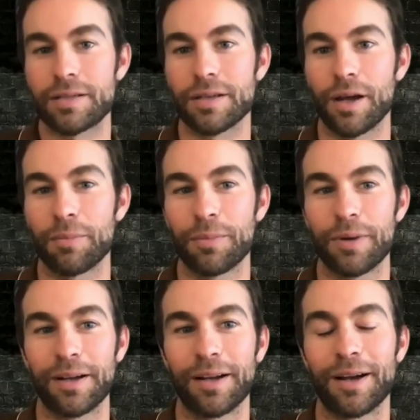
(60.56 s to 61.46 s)
some
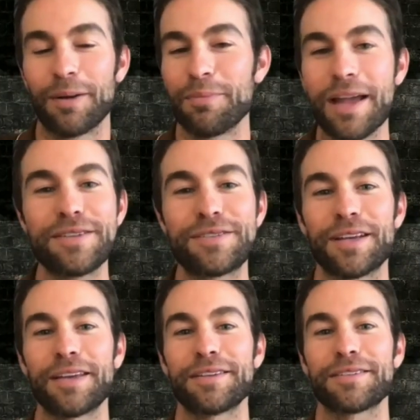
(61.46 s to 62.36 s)

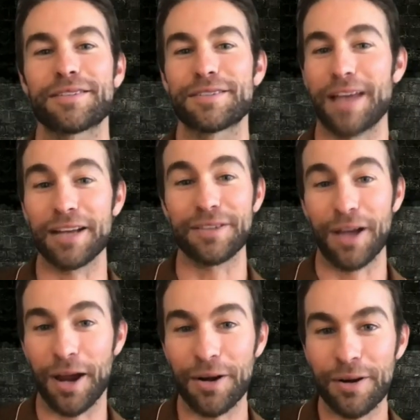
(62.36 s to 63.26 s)
amazing
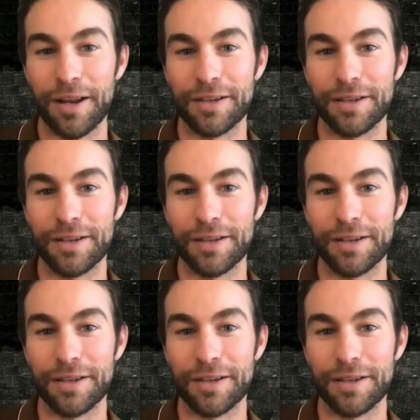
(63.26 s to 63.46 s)
satire and